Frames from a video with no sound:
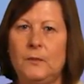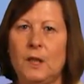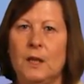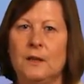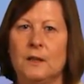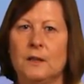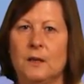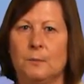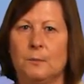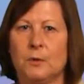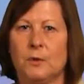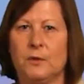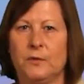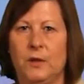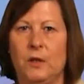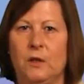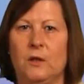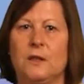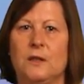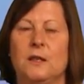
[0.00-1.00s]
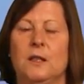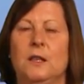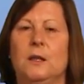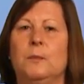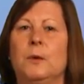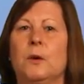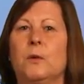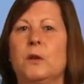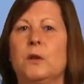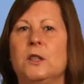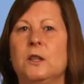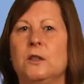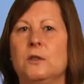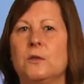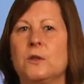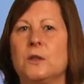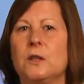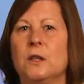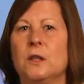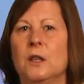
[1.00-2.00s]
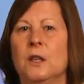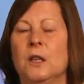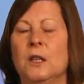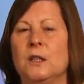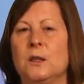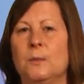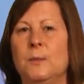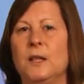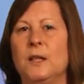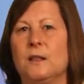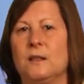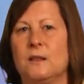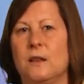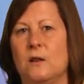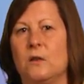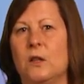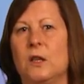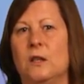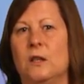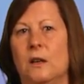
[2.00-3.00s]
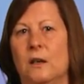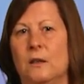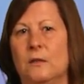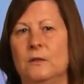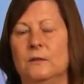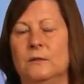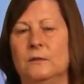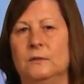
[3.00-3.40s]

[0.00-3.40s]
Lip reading: and the number of units need to be reduced to meet the zoning code.